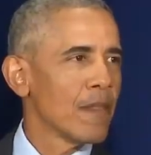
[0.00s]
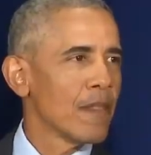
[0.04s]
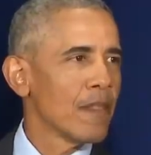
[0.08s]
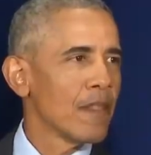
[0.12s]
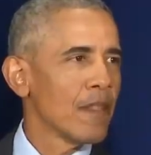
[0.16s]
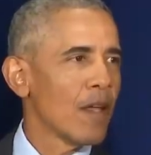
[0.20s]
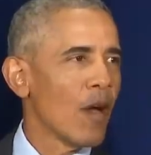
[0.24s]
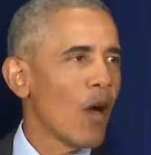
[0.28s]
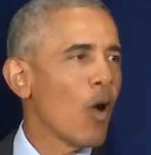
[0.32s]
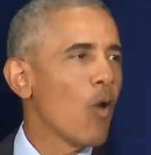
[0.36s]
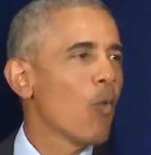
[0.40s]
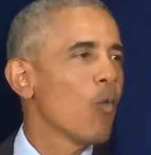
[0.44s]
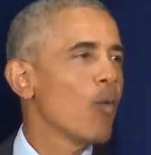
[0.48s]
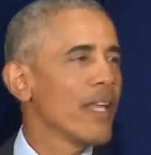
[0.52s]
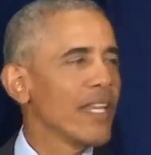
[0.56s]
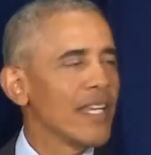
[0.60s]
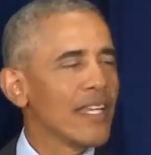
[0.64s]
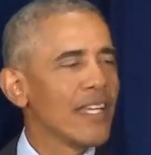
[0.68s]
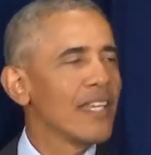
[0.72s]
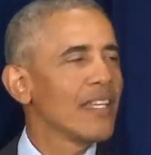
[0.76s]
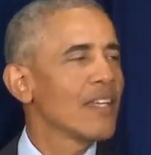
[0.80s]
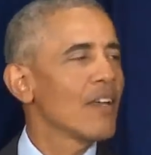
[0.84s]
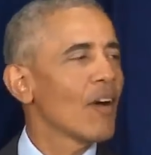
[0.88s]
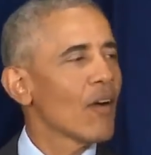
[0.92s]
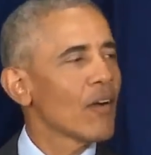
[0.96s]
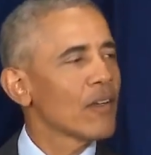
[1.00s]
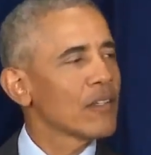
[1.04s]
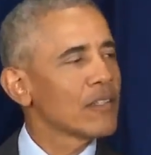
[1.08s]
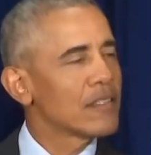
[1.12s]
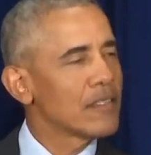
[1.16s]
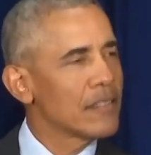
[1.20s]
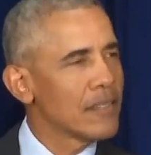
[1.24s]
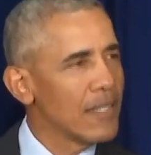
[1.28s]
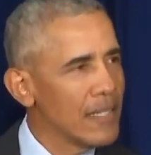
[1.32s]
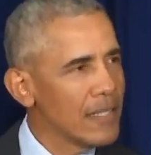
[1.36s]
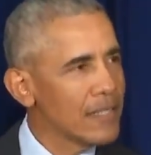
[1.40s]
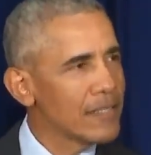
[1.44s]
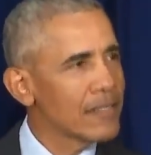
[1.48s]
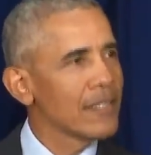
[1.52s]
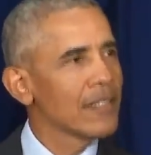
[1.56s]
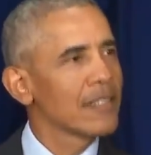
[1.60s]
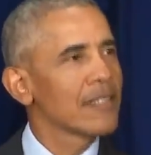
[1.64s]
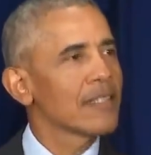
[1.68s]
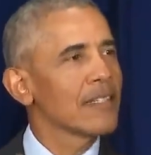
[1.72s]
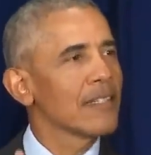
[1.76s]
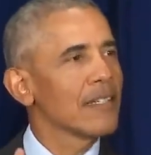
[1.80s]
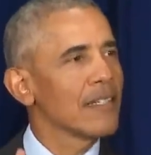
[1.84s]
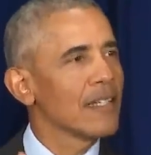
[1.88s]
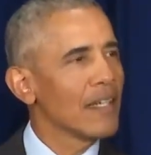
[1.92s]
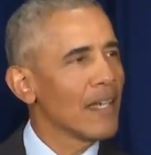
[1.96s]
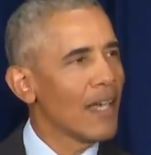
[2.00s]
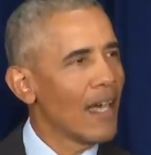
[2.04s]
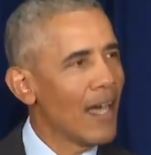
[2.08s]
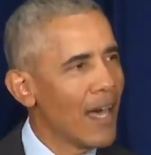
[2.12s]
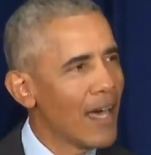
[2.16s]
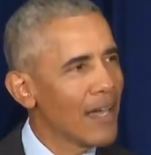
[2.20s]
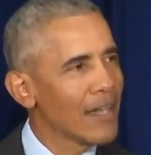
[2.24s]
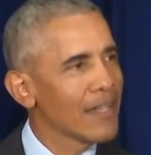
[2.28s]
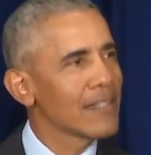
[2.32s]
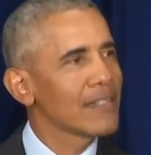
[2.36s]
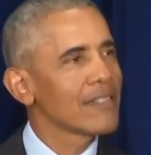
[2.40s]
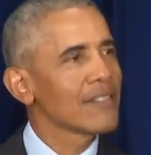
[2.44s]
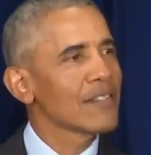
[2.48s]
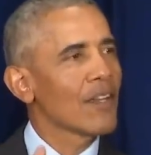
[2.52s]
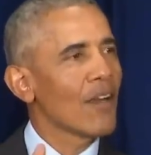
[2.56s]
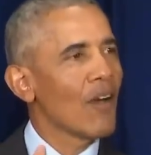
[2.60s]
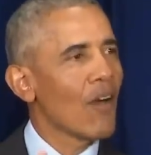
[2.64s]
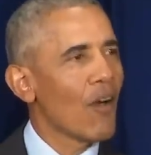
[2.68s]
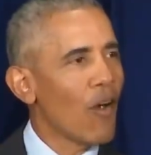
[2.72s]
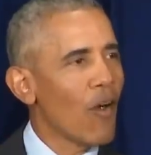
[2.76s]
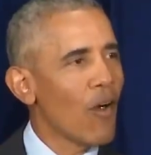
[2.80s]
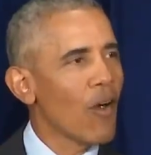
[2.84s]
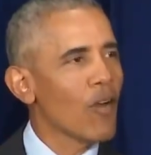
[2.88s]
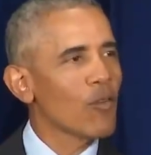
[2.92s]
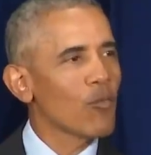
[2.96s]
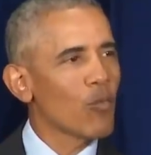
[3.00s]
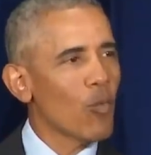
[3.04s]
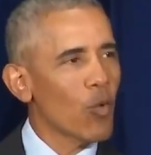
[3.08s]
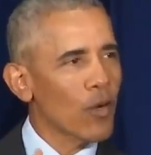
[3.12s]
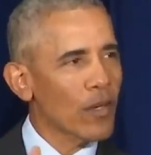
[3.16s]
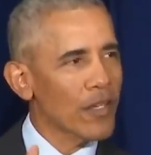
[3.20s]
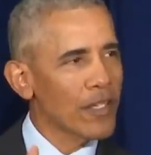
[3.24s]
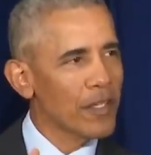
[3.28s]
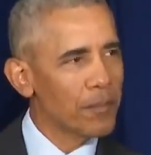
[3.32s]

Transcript: All we need are decent, honest, hard-working